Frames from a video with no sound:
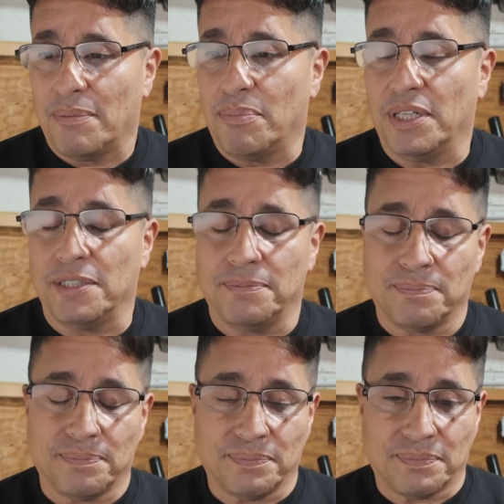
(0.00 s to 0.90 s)
But
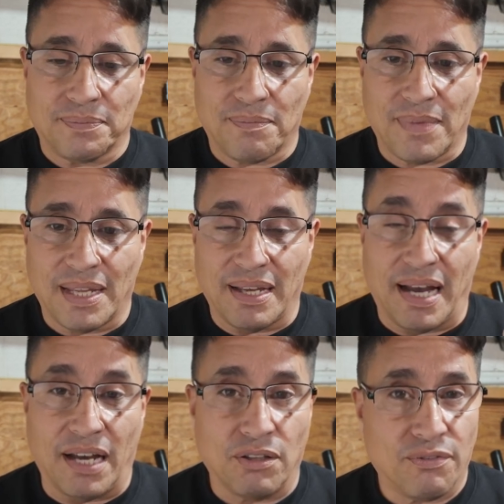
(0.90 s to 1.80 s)

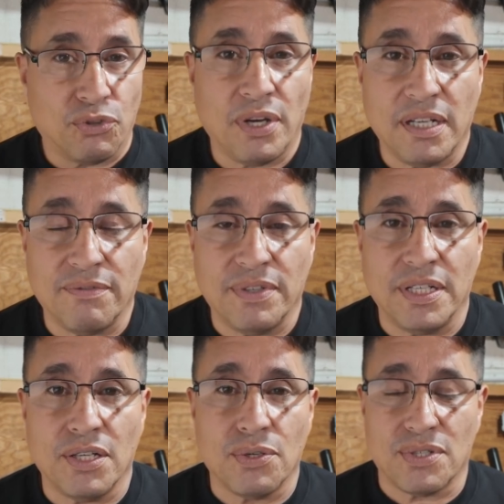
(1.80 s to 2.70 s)
I love creating
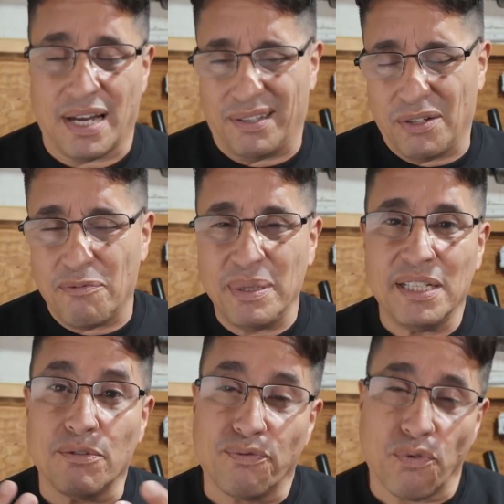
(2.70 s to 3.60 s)
videos. I love
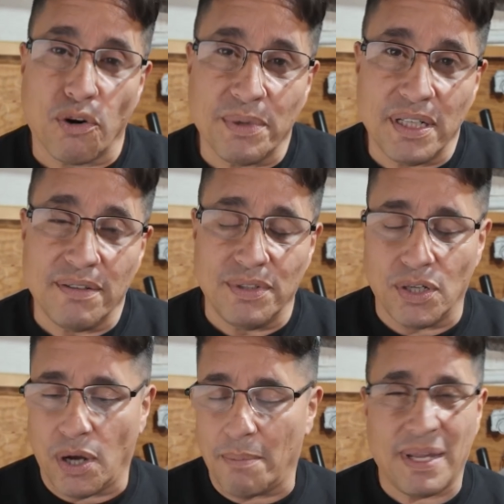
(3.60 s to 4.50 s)
being informative.
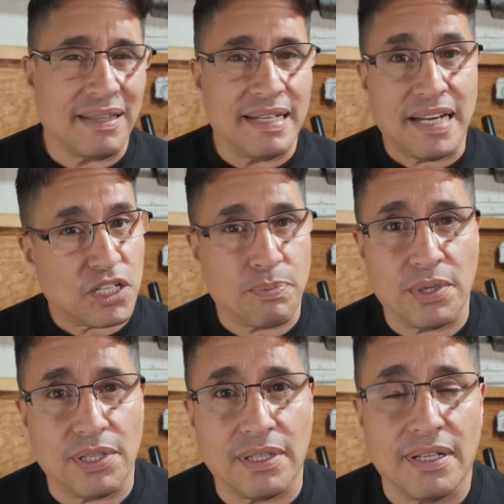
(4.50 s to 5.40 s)
I'm not an
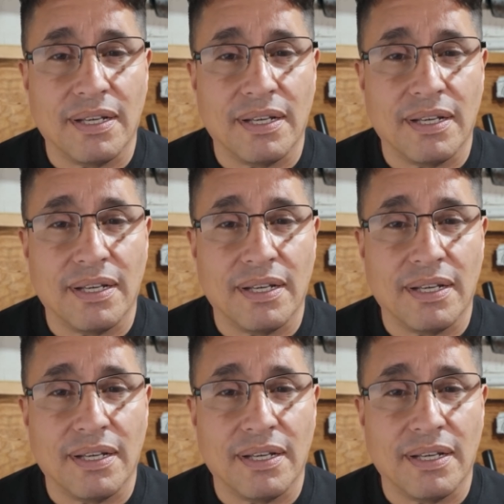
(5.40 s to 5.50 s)
expert.